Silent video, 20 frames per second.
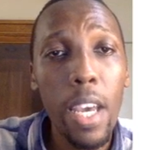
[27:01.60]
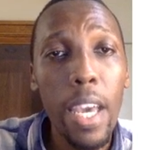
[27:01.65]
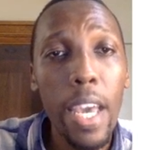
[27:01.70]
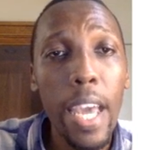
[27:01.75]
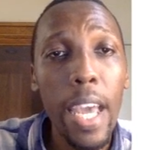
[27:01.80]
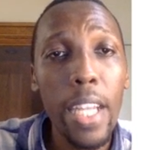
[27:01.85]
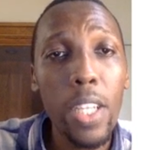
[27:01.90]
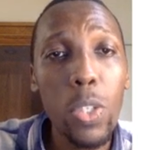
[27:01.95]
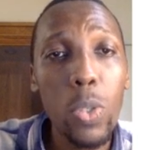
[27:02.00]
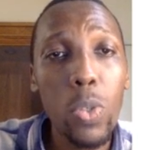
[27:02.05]

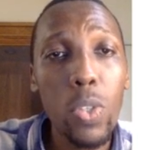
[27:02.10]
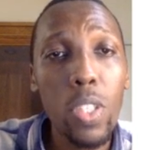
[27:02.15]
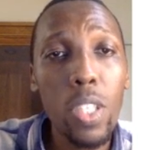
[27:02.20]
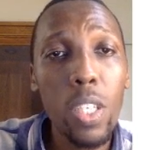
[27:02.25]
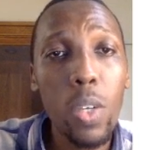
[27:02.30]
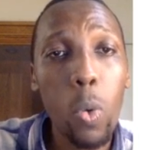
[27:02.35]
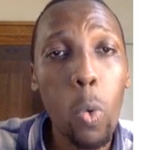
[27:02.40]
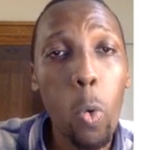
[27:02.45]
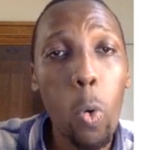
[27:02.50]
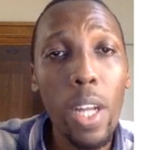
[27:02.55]
and use the
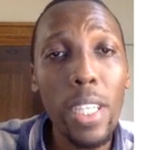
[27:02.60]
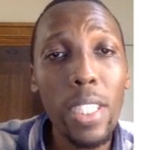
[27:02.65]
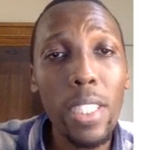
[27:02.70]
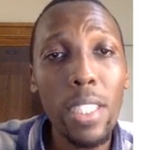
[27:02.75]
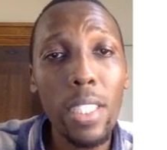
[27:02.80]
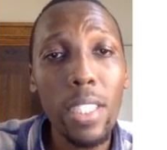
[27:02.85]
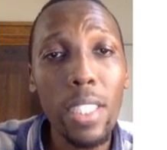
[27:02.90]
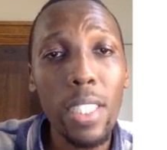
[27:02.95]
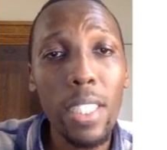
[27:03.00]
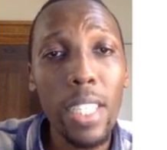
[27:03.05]

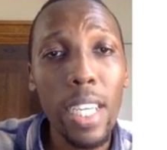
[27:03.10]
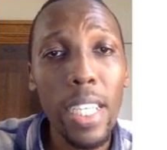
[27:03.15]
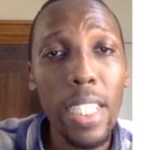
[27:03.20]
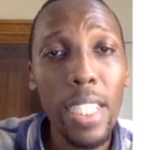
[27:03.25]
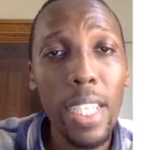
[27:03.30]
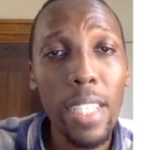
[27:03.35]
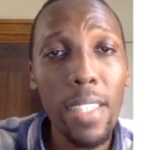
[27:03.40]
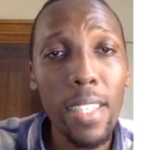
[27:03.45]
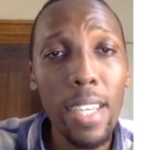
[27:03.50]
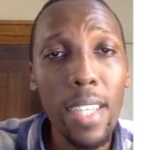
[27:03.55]
quantity
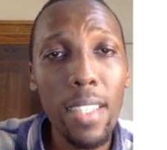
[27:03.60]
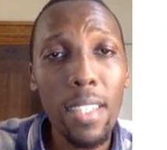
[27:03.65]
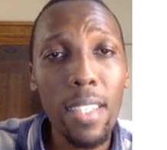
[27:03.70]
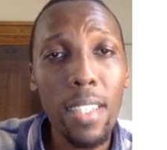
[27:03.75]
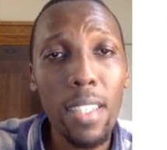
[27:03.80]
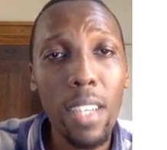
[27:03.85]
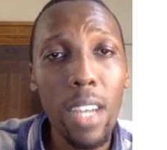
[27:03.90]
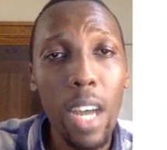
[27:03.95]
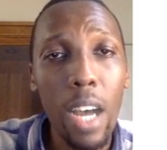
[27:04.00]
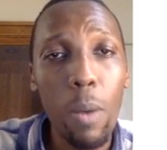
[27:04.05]
data
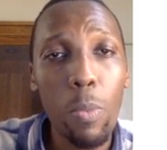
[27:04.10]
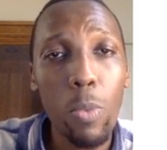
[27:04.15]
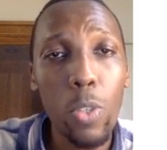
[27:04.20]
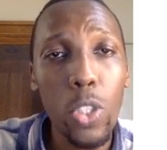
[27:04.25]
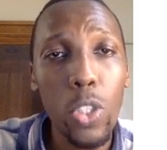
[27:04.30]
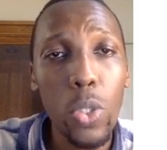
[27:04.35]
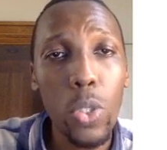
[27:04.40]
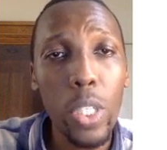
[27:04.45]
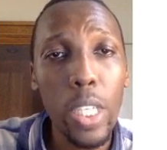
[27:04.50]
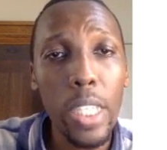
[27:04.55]
set,
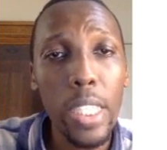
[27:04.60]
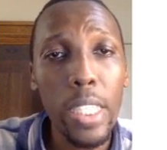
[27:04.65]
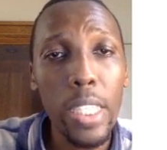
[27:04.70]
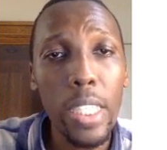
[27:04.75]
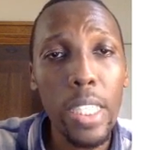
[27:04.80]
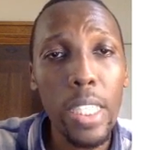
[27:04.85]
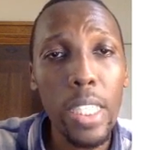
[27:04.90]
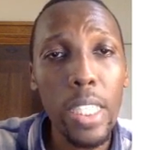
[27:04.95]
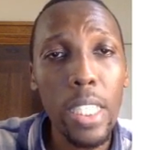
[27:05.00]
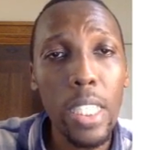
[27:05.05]
which you can
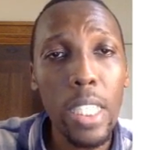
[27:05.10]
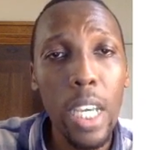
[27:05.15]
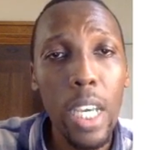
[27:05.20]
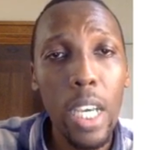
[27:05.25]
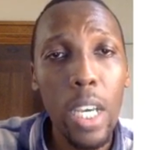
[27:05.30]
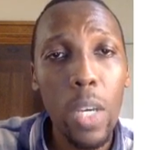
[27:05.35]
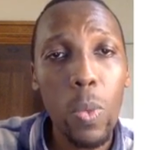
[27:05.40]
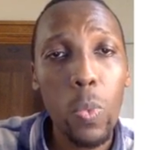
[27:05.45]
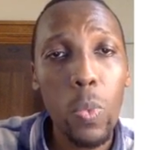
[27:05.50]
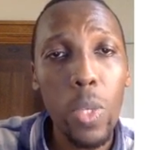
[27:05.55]
see
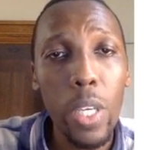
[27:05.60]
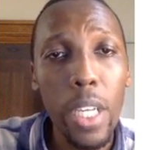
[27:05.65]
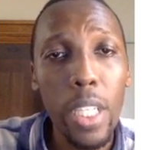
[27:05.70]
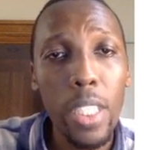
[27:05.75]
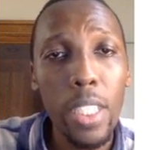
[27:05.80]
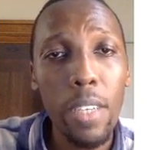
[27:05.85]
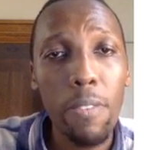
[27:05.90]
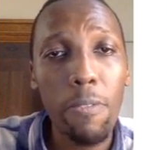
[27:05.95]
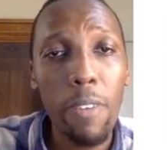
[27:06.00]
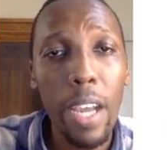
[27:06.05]
we had
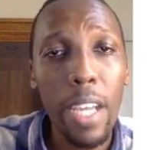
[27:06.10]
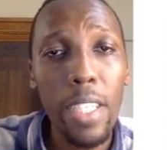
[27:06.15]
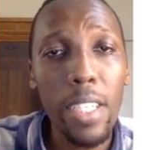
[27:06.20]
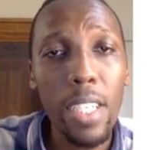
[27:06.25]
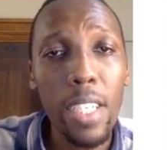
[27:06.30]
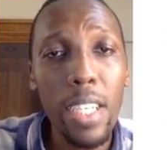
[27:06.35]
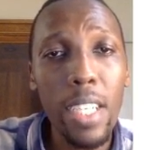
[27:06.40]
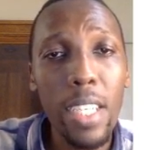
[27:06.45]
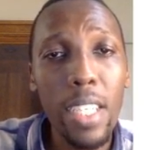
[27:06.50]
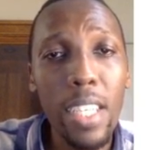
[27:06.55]
defined
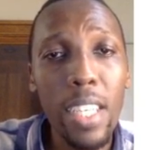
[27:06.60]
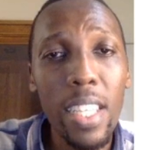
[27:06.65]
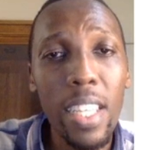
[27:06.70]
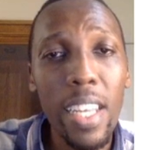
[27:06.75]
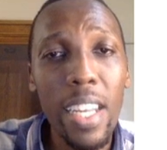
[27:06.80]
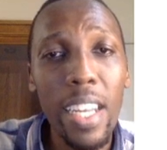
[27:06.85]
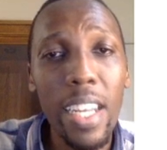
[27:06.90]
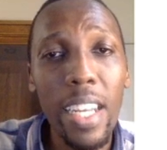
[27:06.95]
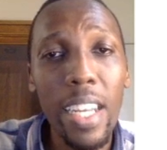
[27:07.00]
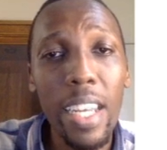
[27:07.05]
earlier.
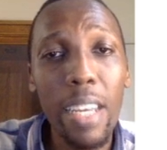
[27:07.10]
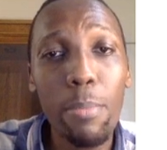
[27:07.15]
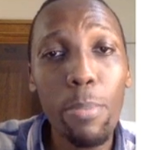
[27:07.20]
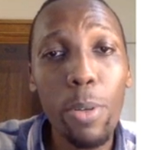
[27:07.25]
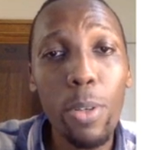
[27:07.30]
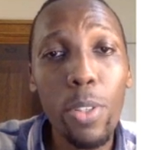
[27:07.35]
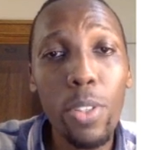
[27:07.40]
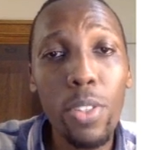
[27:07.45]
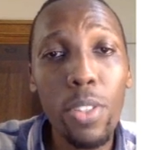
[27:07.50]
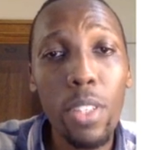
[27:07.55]
Then
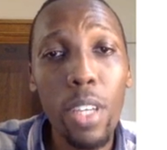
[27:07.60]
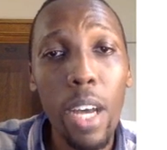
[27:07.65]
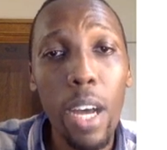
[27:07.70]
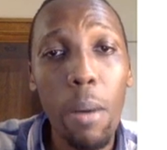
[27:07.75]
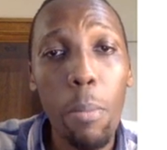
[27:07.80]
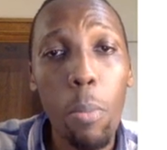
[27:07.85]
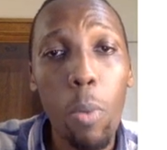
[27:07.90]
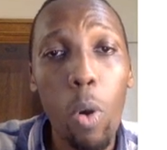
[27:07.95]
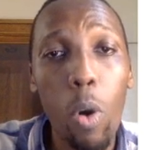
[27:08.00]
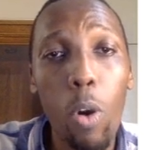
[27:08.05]
labels
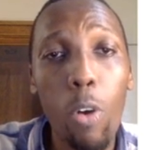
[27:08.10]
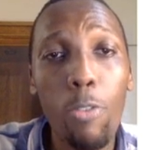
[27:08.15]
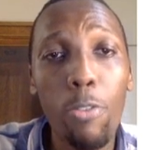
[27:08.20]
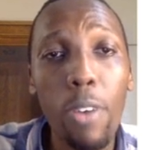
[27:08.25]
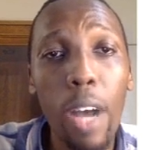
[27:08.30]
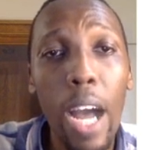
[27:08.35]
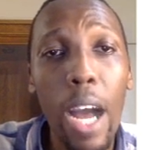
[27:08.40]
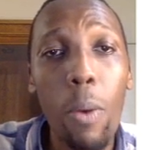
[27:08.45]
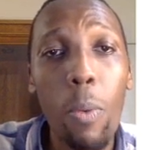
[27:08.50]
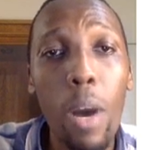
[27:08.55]
of
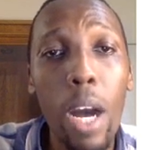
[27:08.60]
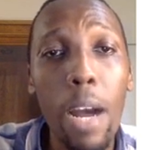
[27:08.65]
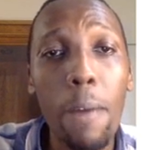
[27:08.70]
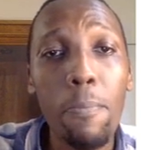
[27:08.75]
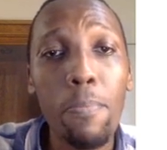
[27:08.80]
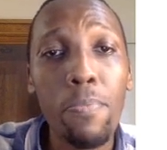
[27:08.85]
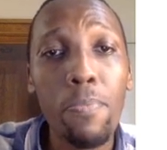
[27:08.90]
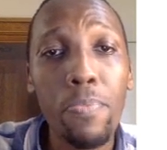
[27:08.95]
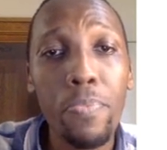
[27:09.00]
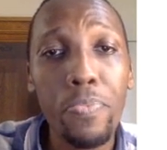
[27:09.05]
our
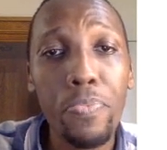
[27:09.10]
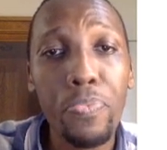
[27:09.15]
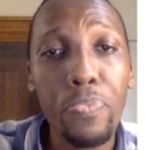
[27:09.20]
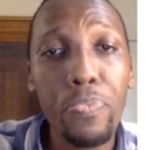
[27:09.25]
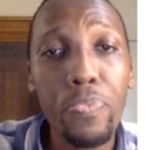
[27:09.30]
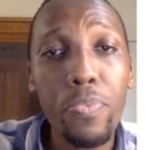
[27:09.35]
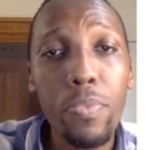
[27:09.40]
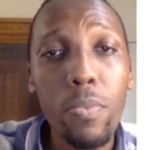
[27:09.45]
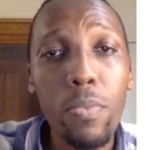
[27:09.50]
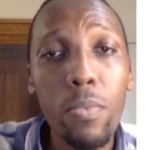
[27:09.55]

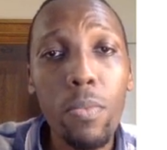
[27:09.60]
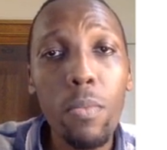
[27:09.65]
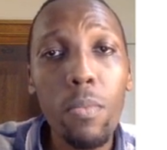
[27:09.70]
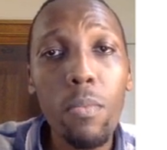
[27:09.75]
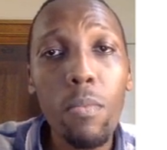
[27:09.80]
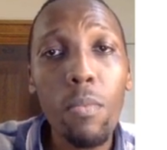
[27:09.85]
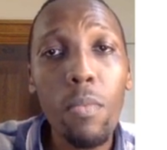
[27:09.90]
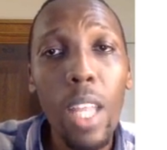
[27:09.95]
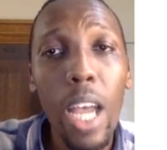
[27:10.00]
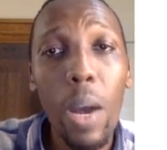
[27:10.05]

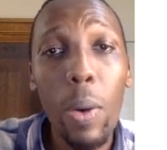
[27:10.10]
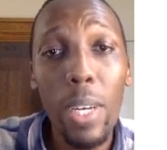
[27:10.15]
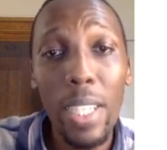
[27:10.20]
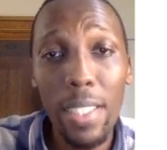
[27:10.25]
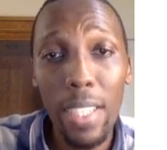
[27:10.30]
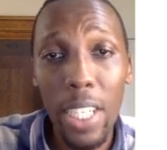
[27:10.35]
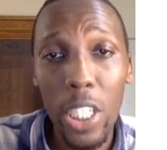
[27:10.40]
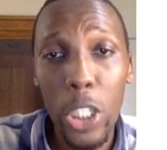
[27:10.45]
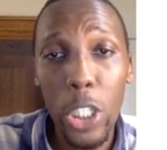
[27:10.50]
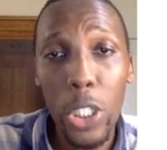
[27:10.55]

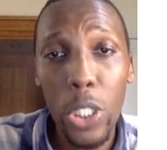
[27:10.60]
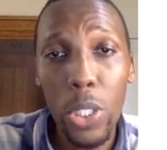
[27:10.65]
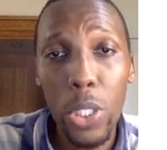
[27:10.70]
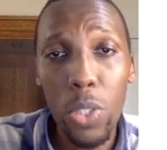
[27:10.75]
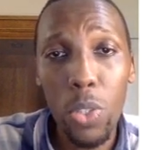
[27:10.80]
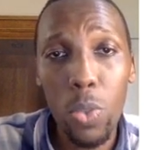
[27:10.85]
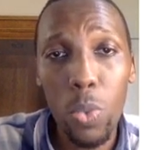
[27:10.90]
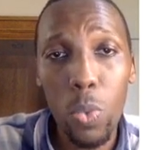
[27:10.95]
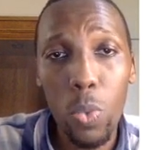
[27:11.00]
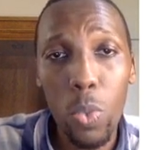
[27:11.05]

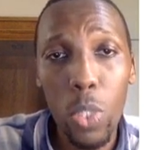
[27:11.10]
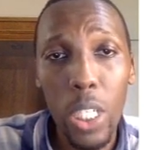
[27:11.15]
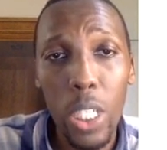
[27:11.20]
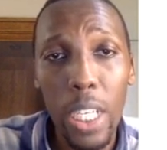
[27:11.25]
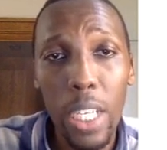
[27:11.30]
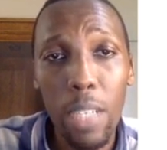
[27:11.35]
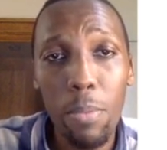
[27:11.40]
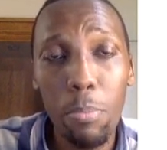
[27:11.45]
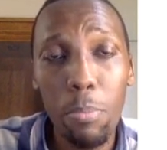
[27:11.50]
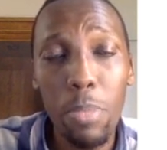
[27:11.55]
sections
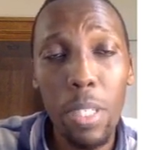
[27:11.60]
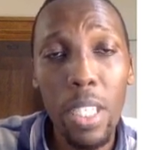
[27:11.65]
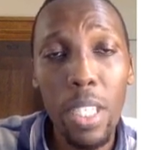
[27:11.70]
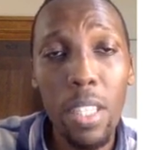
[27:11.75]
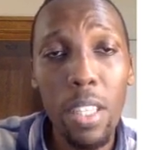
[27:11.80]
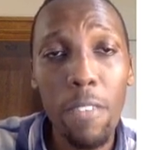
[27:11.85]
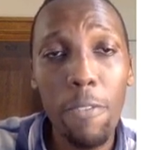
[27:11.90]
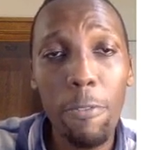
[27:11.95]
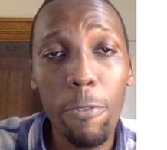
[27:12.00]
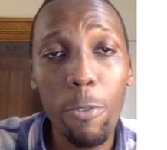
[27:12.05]
will be
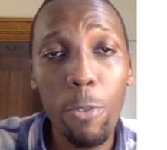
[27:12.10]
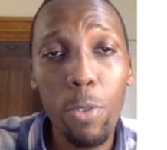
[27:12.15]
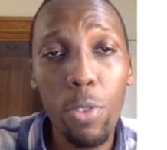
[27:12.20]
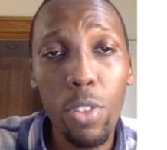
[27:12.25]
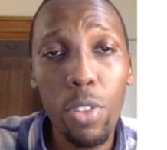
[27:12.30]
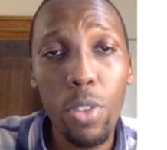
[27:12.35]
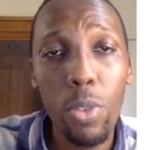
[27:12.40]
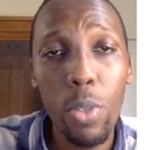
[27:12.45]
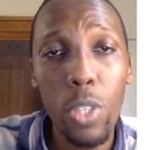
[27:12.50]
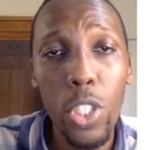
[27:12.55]
the
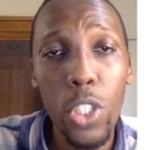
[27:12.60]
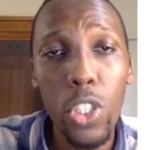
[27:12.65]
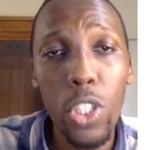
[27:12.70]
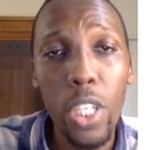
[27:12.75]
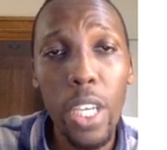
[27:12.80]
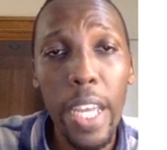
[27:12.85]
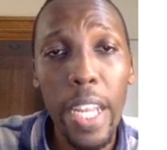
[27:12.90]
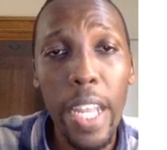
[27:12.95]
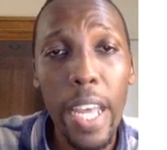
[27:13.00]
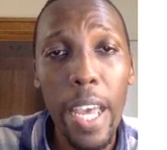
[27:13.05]
fruits. So each
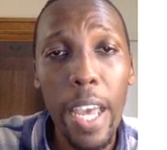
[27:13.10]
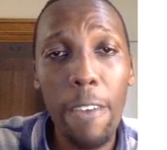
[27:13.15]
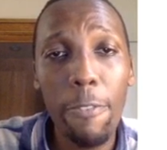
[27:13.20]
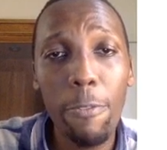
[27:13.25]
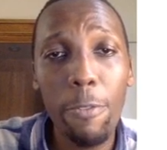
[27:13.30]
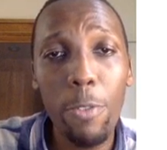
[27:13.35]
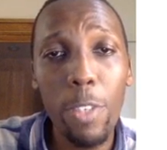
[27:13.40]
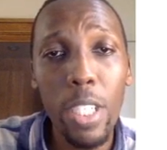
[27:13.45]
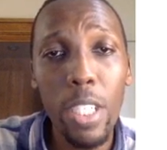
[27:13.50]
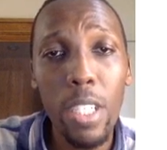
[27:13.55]
and
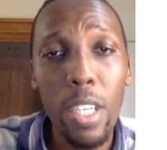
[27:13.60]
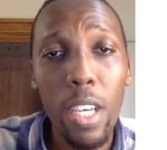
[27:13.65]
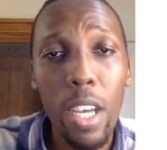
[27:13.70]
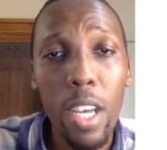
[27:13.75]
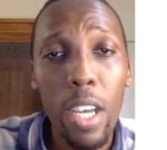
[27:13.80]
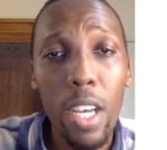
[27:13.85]
every